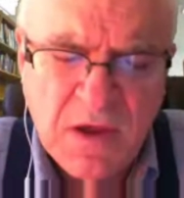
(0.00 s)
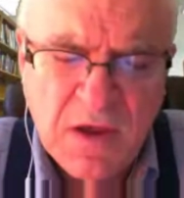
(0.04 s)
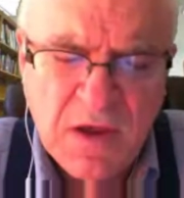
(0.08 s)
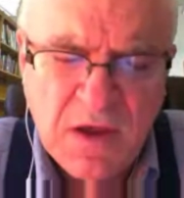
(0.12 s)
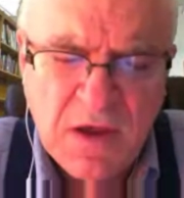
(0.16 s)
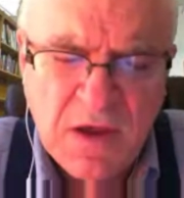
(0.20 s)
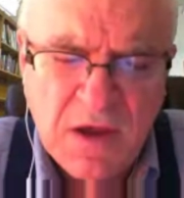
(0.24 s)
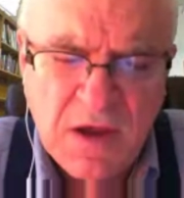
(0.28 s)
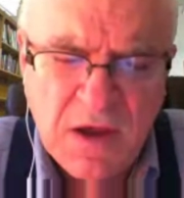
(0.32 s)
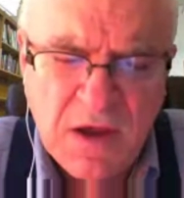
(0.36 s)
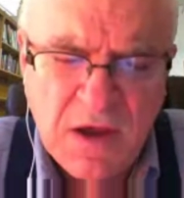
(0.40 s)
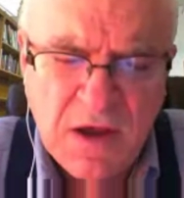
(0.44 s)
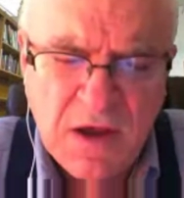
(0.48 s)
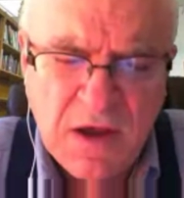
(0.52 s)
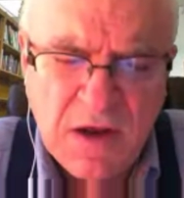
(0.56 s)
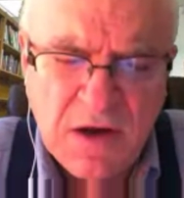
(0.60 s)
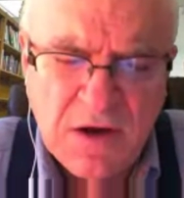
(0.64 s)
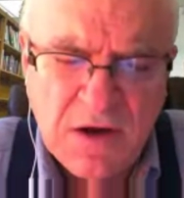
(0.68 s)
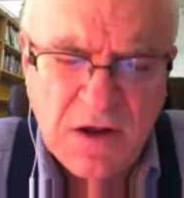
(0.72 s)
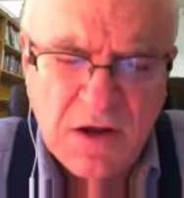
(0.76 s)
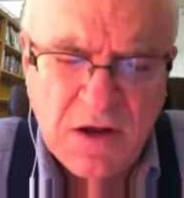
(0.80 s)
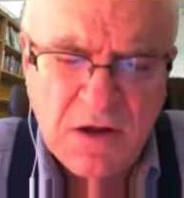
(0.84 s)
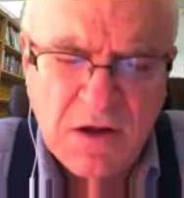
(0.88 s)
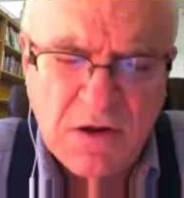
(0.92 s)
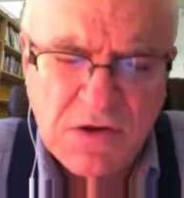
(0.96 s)
And
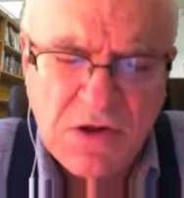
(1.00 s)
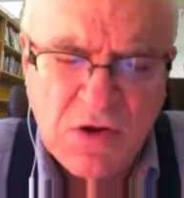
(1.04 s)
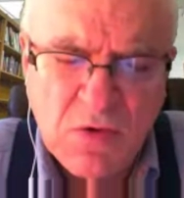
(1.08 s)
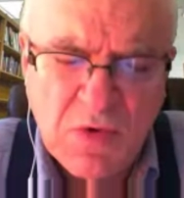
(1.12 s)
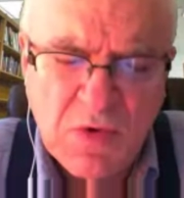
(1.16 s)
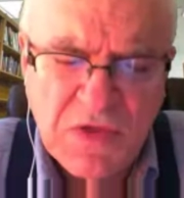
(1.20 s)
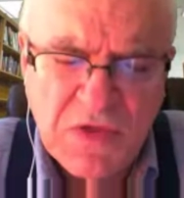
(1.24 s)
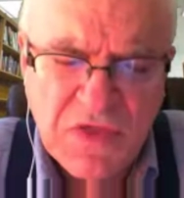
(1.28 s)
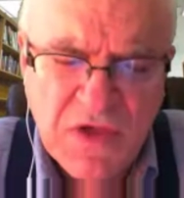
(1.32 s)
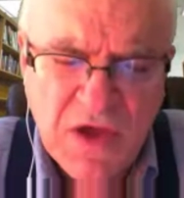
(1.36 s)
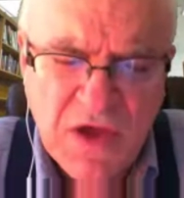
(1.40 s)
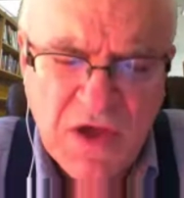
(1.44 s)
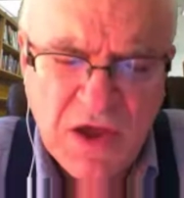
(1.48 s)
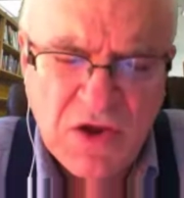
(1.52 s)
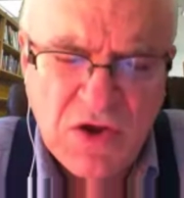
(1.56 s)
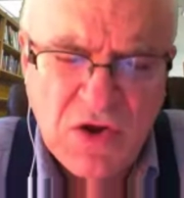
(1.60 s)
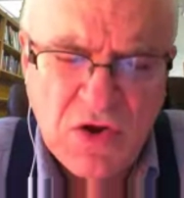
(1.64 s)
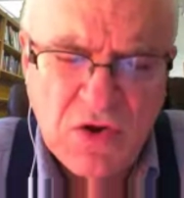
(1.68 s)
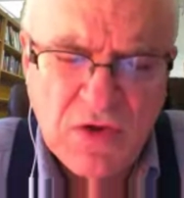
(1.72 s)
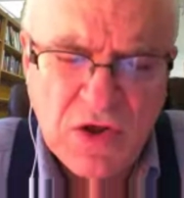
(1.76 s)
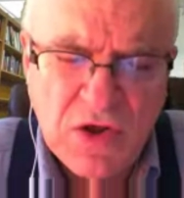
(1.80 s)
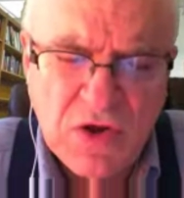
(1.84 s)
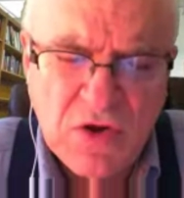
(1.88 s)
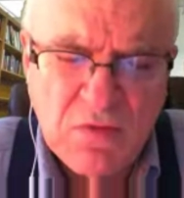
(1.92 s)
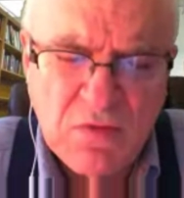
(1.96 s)
so we thank you
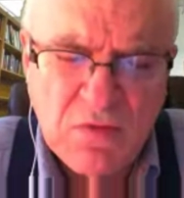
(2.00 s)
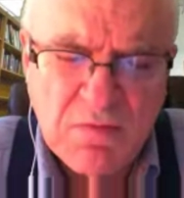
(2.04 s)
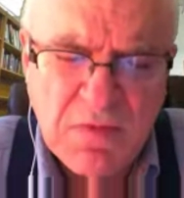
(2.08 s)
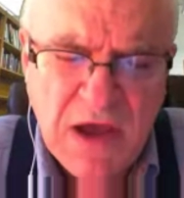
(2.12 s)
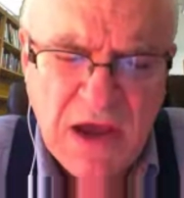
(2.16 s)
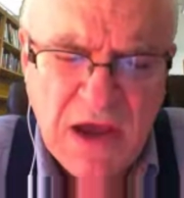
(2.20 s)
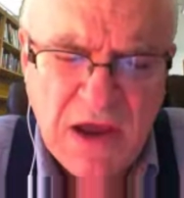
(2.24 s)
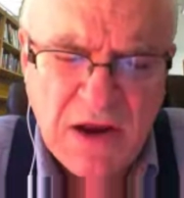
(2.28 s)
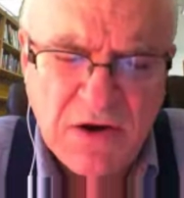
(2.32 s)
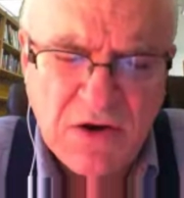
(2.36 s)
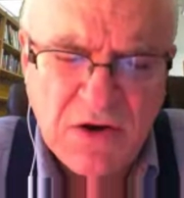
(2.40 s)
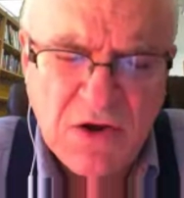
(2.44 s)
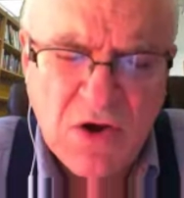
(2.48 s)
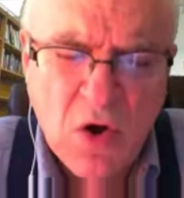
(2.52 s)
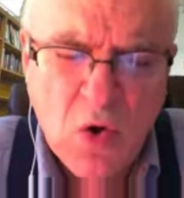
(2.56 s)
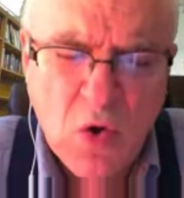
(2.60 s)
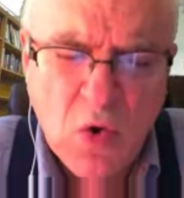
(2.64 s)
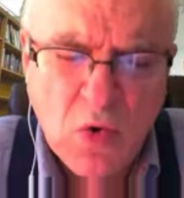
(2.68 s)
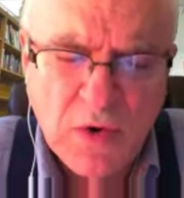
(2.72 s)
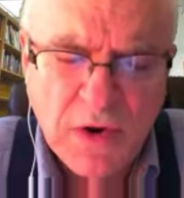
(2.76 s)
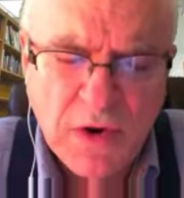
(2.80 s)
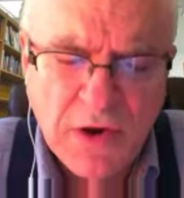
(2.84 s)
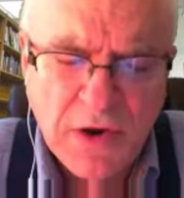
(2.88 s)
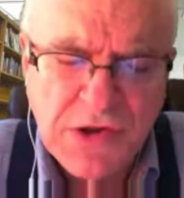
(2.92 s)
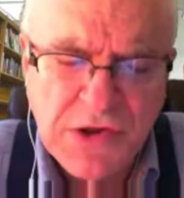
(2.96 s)
that you made
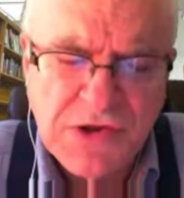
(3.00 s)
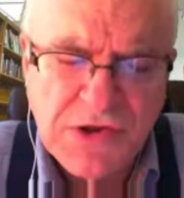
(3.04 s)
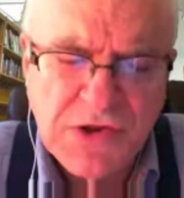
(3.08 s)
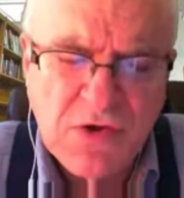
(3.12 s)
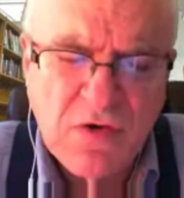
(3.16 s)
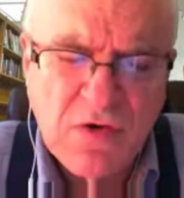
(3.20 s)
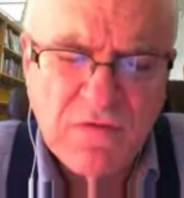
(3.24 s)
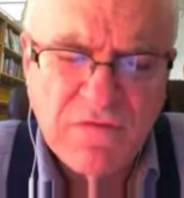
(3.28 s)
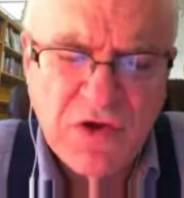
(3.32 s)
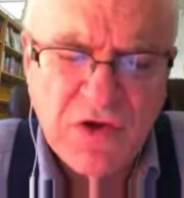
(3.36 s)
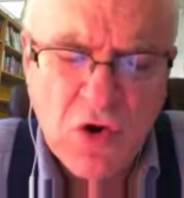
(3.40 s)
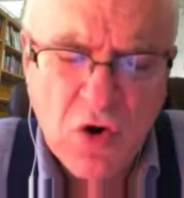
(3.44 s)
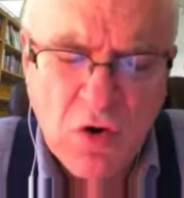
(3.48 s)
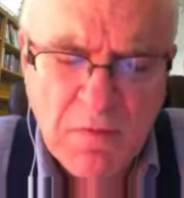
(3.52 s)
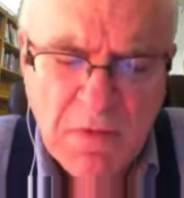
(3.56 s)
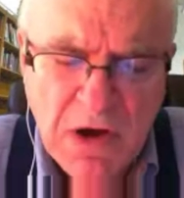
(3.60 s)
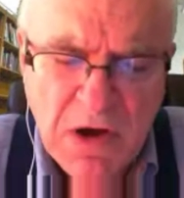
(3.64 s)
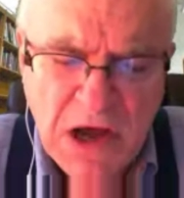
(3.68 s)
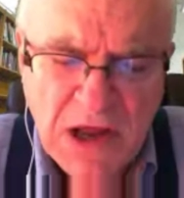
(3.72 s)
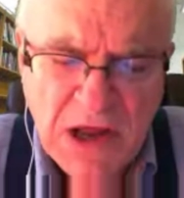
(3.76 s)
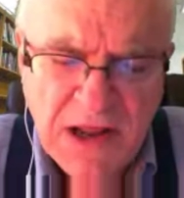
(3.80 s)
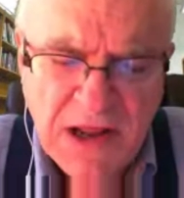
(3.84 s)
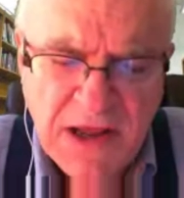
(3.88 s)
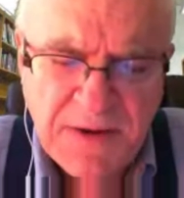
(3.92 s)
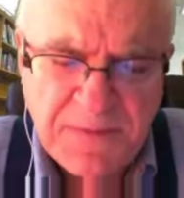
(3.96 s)
gold and silver your
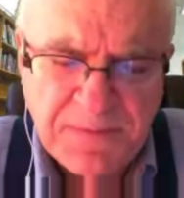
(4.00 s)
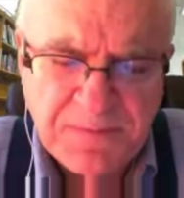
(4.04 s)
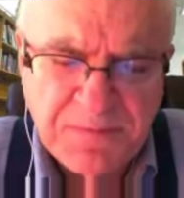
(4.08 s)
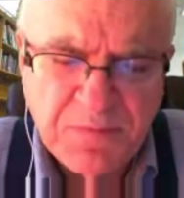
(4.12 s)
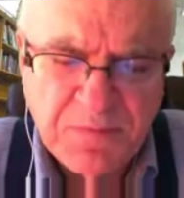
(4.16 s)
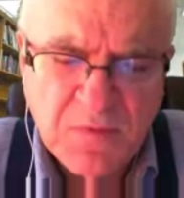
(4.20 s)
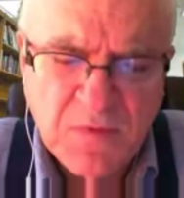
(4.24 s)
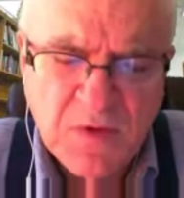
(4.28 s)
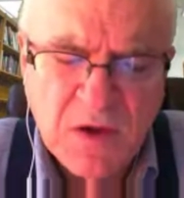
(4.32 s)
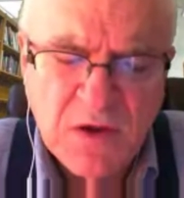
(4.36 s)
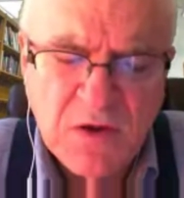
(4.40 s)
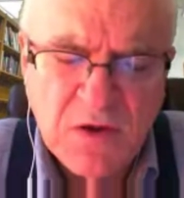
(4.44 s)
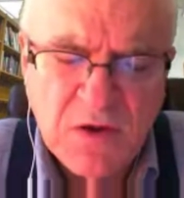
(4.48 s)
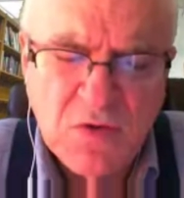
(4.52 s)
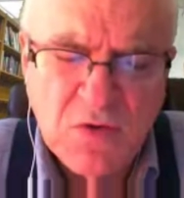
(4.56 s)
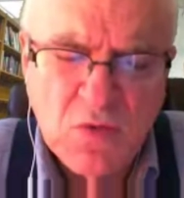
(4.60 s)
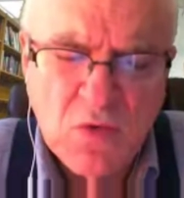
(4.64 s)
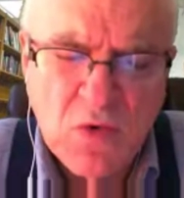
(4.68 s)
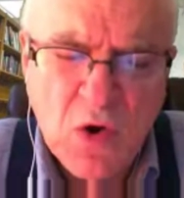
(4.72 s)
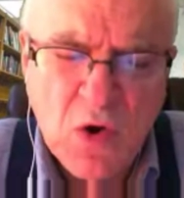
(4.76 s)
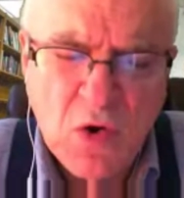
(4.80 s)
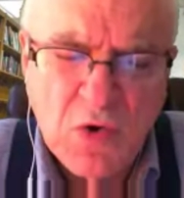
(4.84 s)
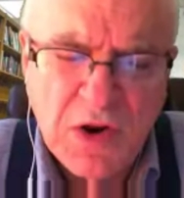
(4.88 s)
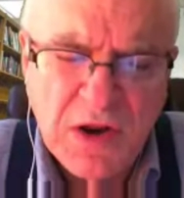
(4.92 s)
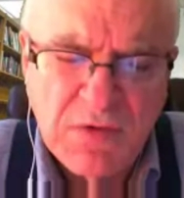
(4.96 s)
money. You
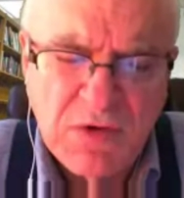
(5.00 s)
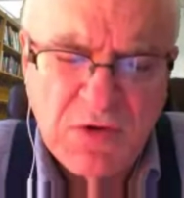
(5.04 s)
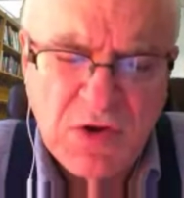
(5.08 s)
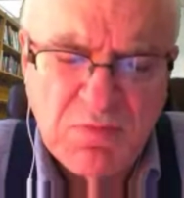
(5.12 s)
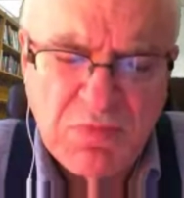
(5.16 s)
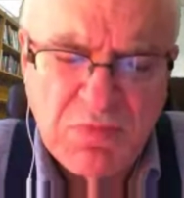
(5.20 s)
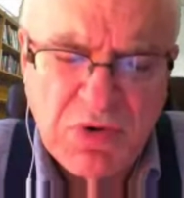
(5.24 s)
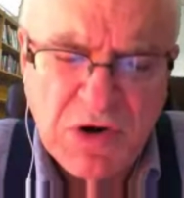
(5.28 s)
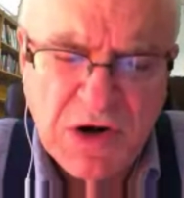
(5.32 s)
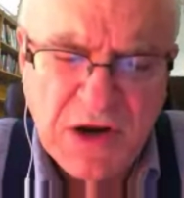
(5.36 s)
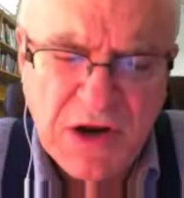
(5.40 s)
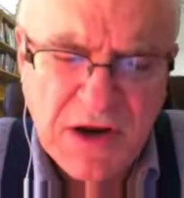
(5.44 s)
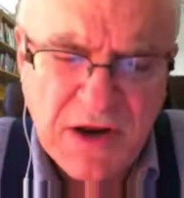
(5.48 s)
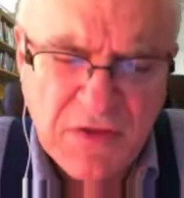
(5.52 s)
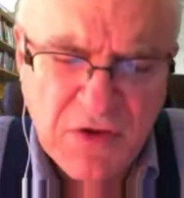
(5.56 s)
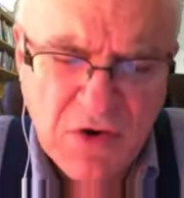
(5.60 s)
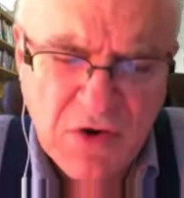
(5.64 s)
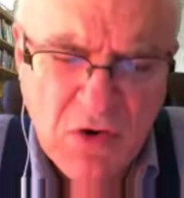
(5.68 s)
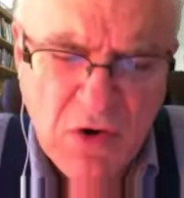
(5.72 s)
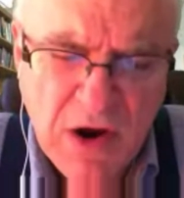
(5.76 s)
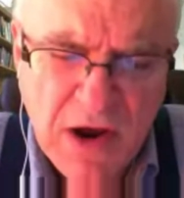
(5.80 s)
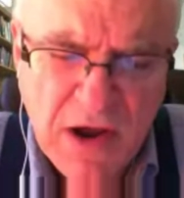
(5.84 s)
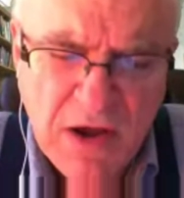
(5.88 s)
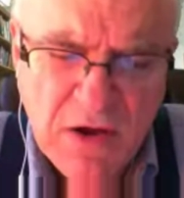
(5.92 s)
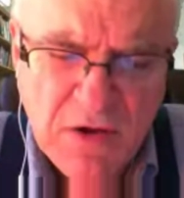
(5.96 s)
wrote it, you put it in the
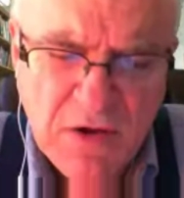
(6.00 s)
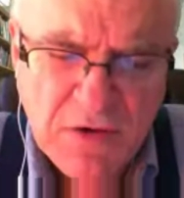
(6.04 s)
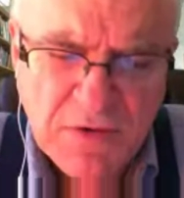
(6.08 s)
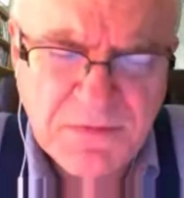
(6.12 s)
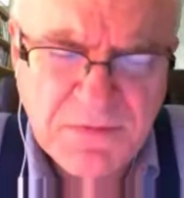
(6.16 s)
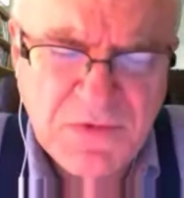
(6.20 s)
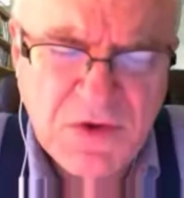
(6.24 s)
ground, you